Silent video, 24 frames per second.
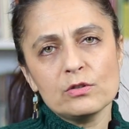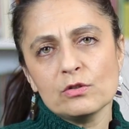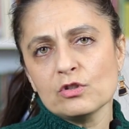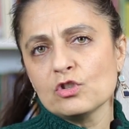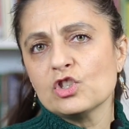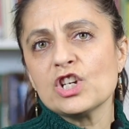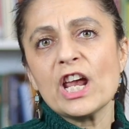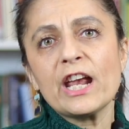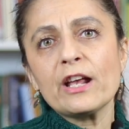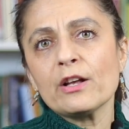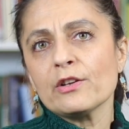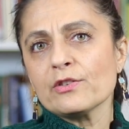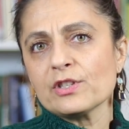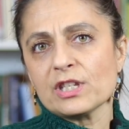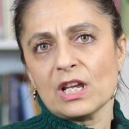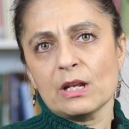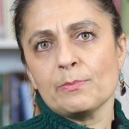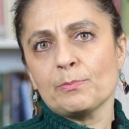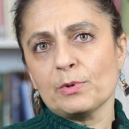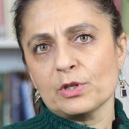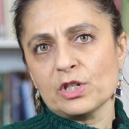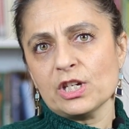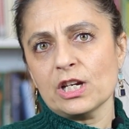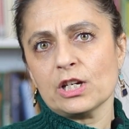jails
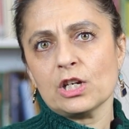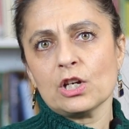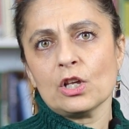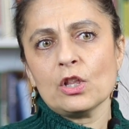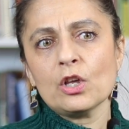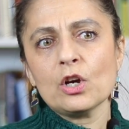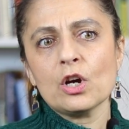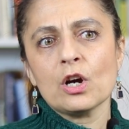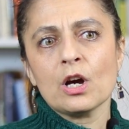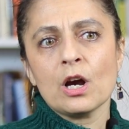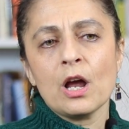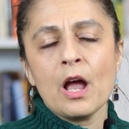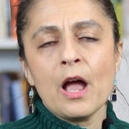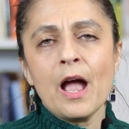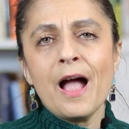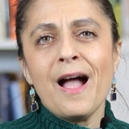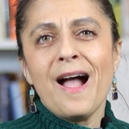in particular.